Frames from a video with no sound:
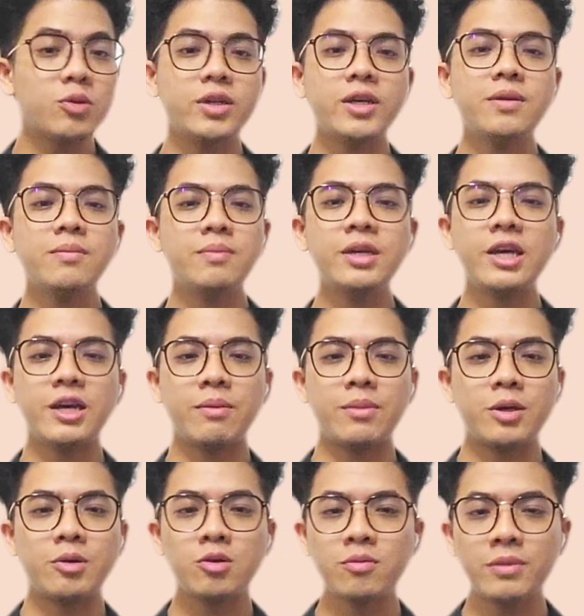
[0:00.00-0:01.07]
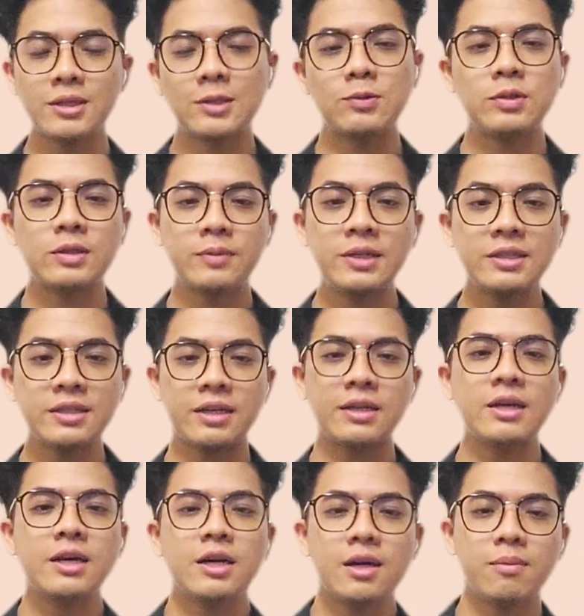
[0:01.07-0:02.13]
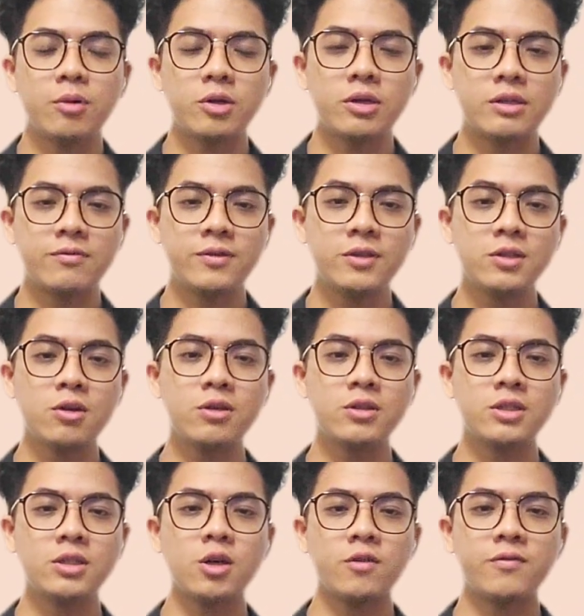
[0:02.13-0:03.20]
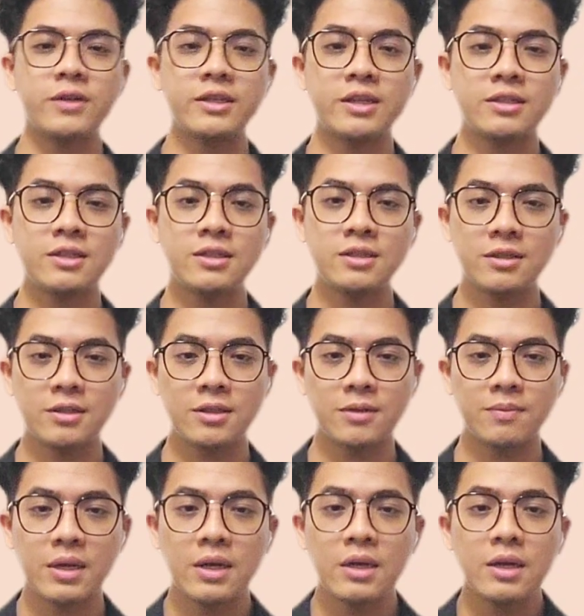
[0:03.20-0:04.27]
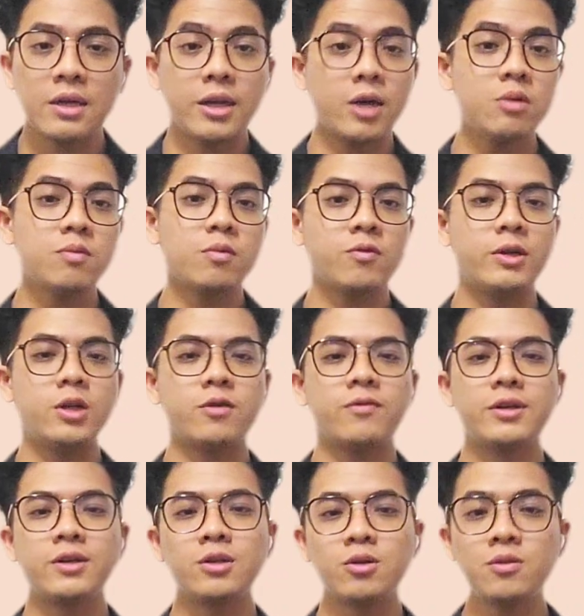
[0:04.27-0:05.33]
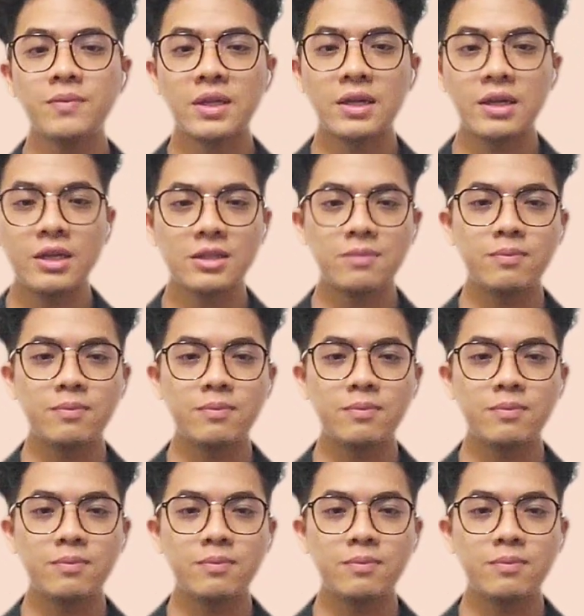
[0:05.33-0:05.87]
Today, me and my roommates will present about the physiology of the digestive system. Now, without further ado, let's